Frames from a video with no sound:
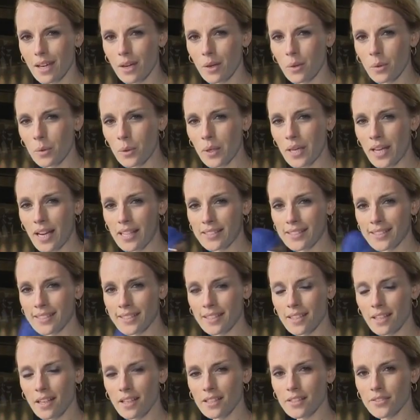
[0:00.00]
Oh yes,
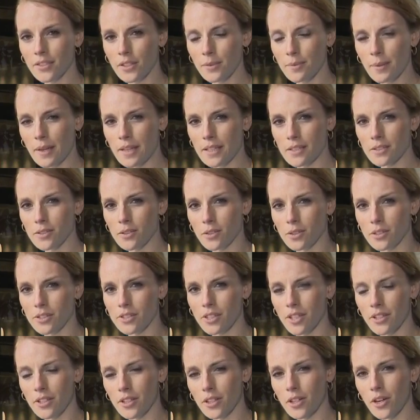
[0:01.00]
in the last few minutes or
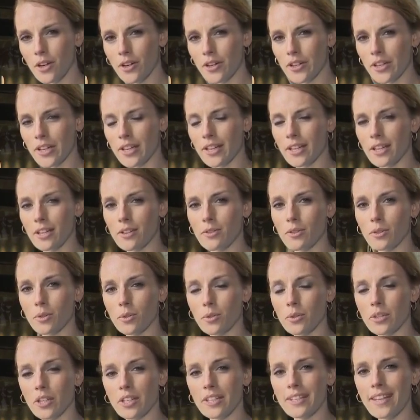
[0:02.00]
so the coroner here
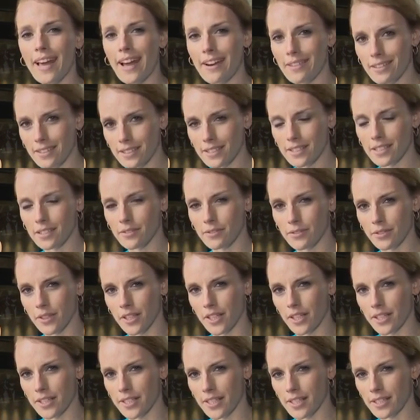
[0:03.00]
ruled a narrative
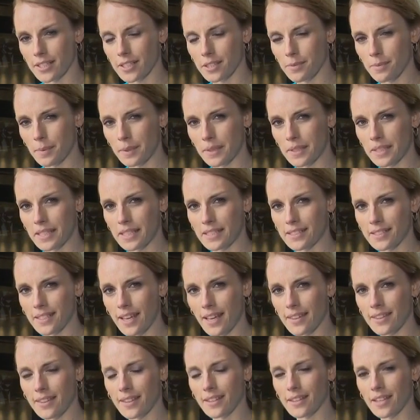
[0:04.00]
verdict, but he
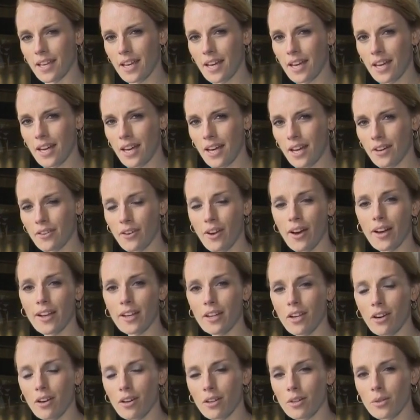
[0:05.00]
said that
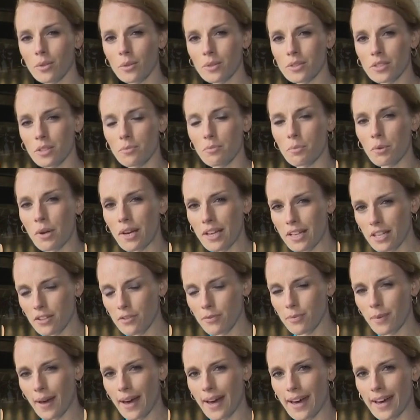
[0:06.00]
Ryan Locke was a
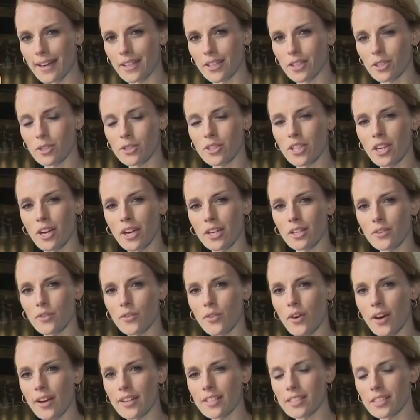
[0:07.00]
brave man who died
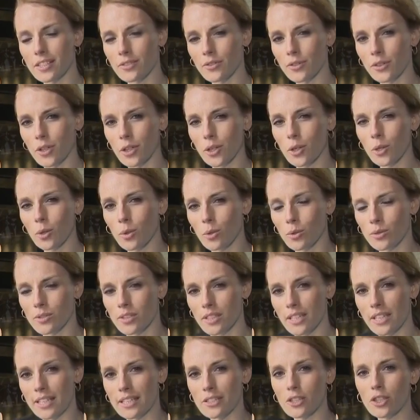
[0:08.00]
fighting for a cause
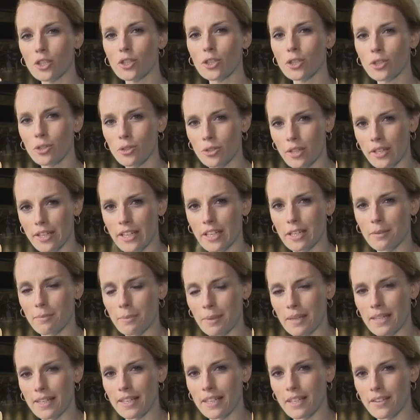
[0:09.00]
that he truly
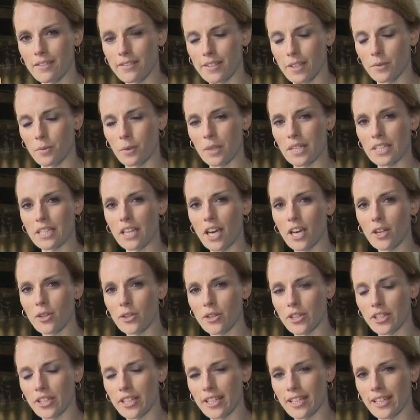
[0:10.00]
believed in. We know
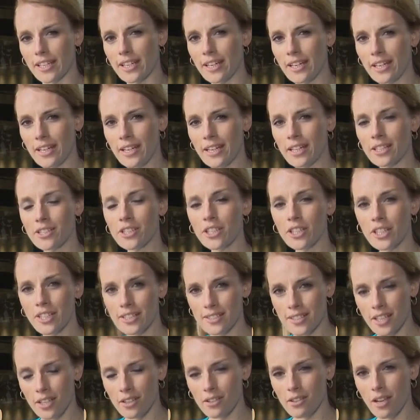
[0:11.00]
that he took
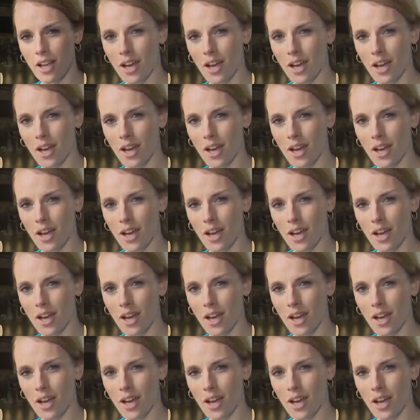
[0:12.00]
his own